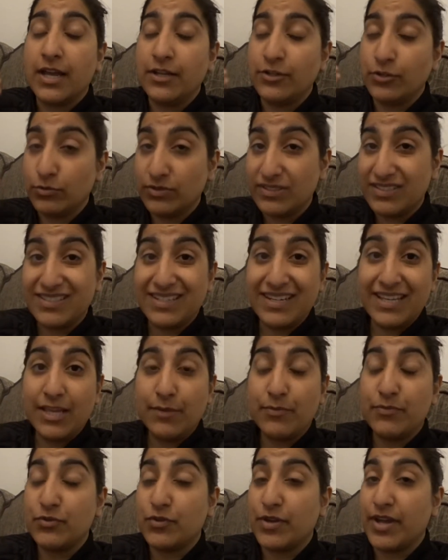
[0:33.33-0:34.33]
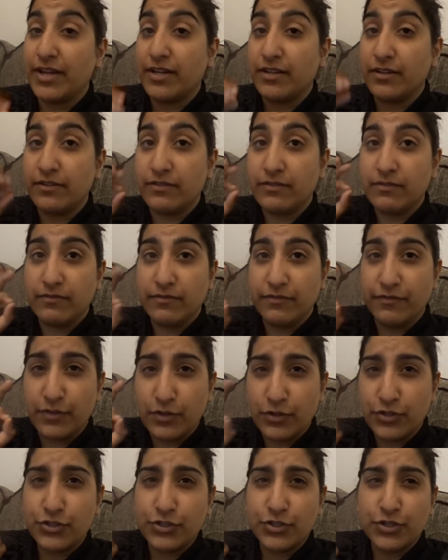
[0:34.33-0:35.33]
I don't sleep so I can
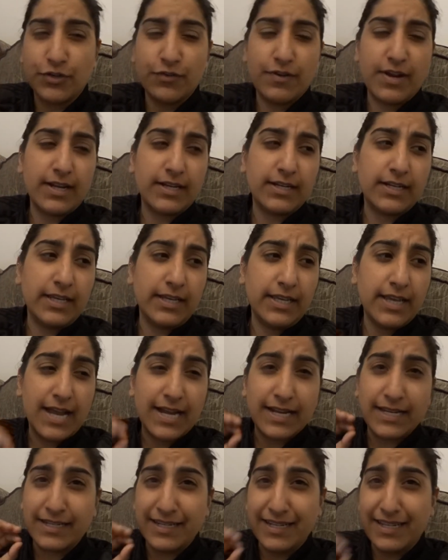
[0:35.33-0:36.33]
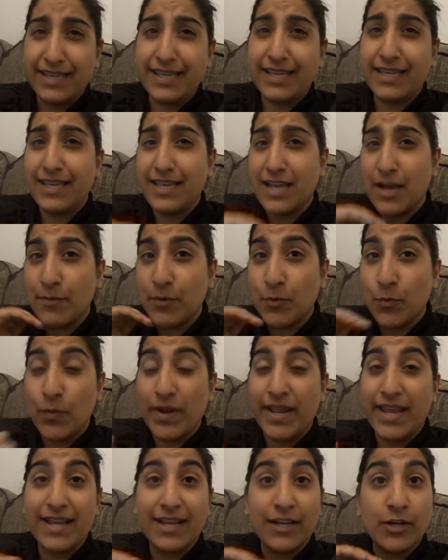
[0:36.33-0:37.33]
function correctly, I can eat, I'm
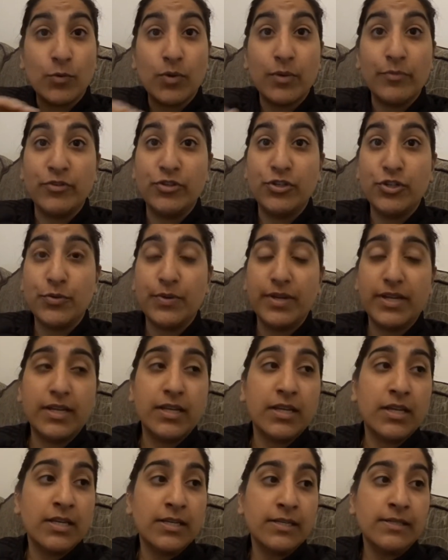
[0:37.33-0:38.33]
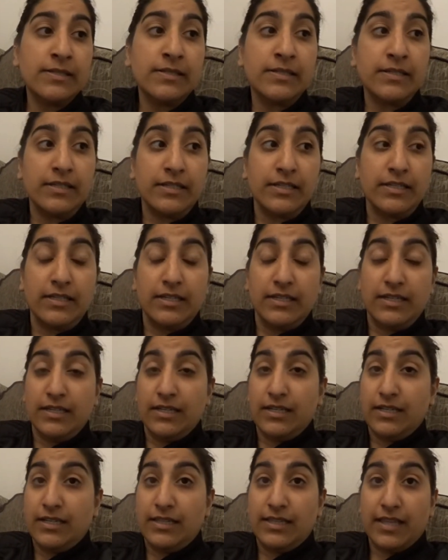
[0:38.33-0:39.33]
awake, I know what I'm doing.
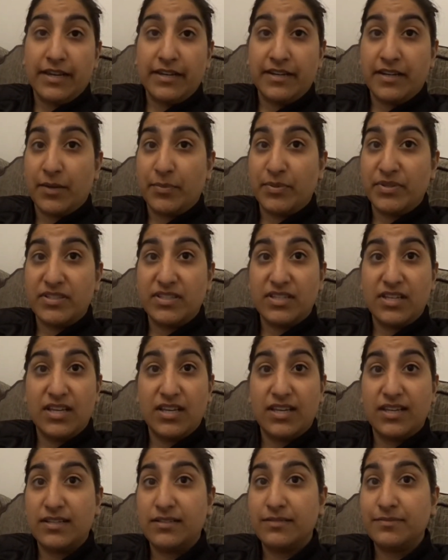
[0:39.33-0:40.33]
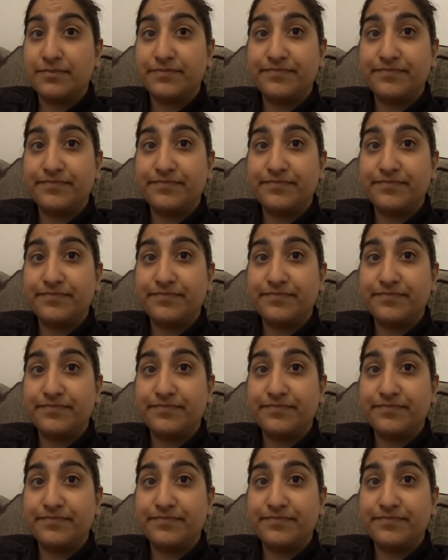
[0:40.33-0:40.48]
That didn't happen today.